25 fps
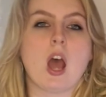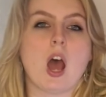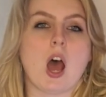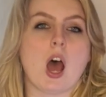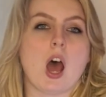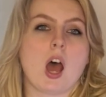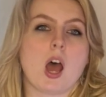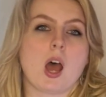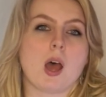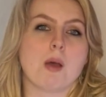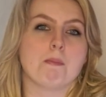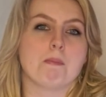
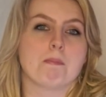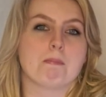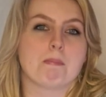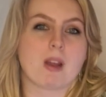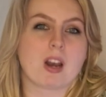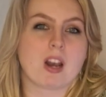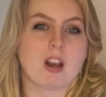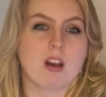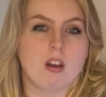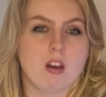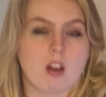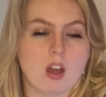
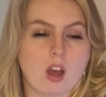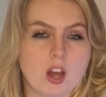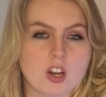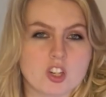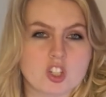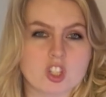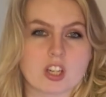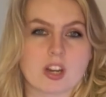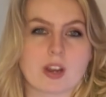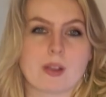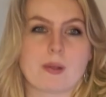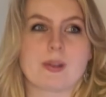but
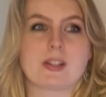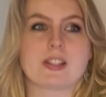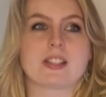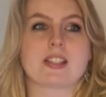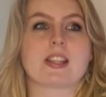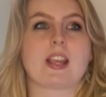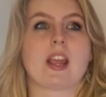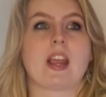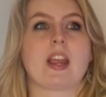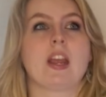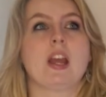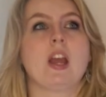largely I would
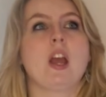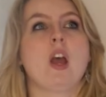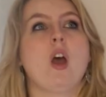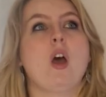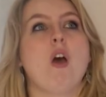say